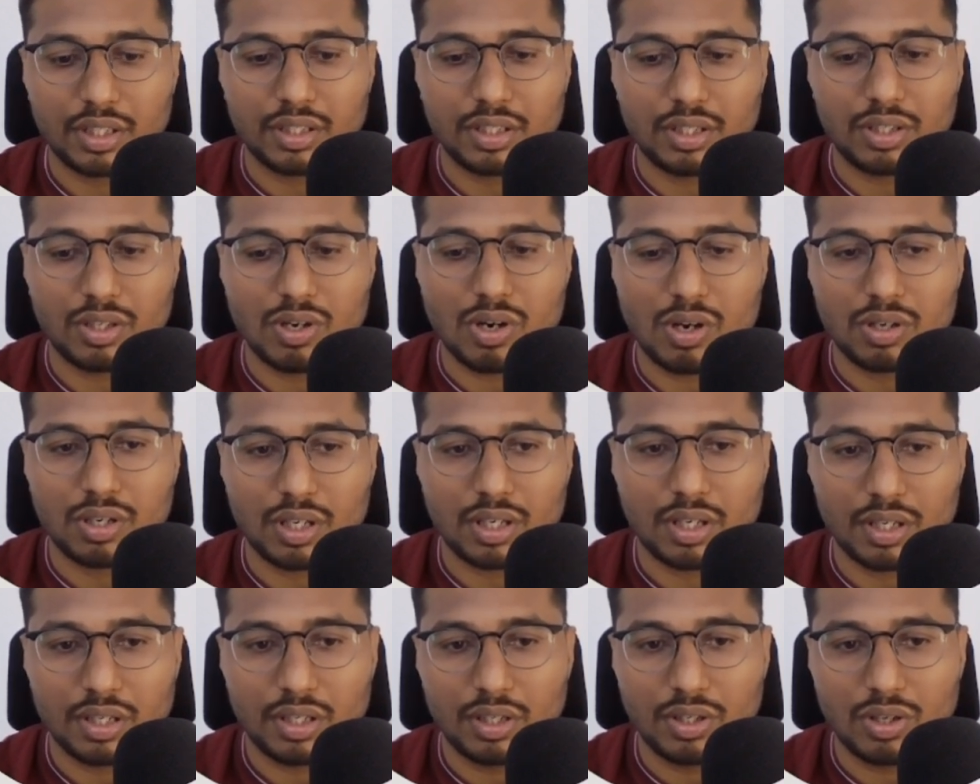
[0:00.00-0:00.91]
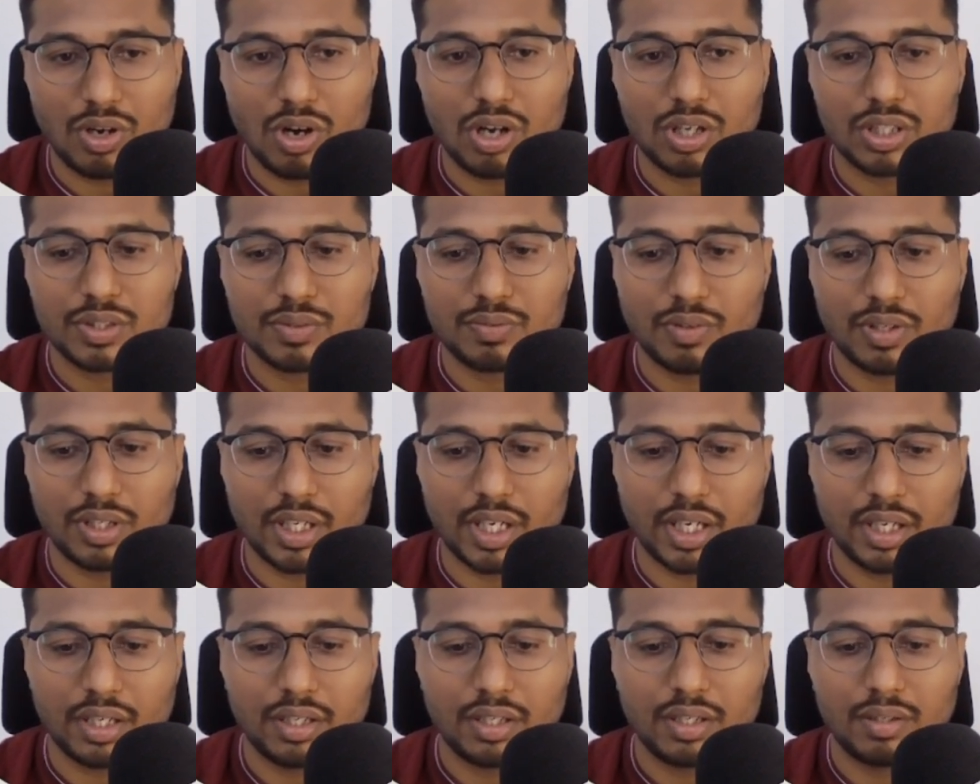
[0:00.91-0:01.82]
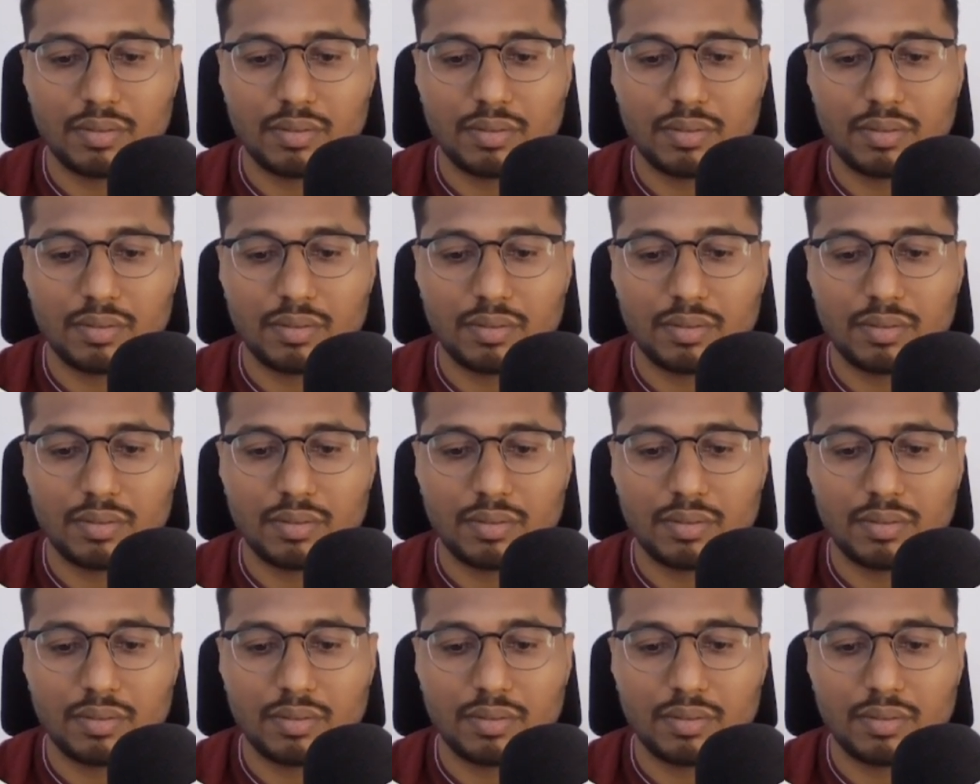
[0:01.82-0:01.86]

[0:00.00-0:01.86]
the docker logs for that,